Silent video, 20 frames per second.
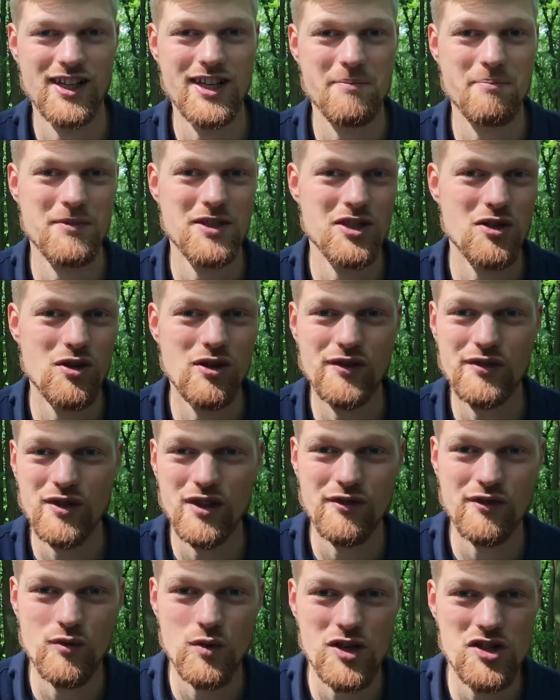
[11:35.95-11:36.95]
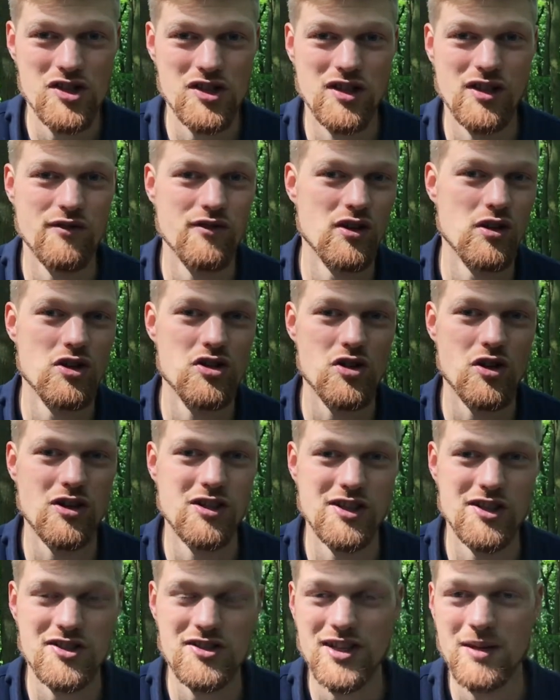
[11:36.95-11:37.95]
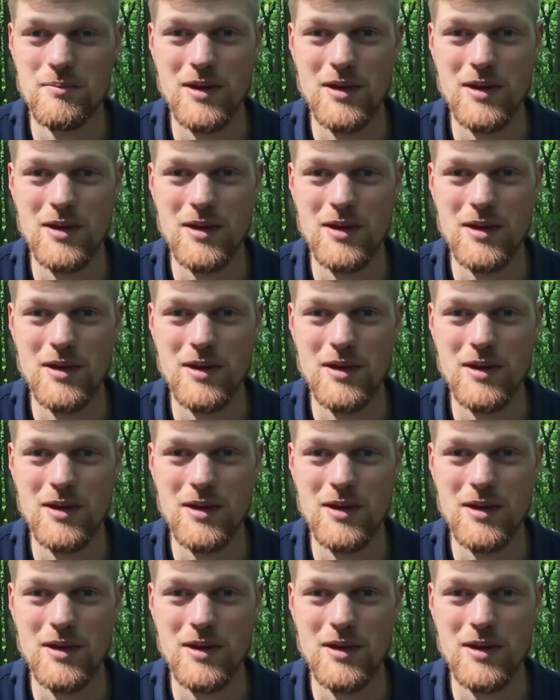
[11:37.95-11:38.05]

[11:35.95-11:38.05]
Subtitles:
Let me know if you have questions. If you're a journalist,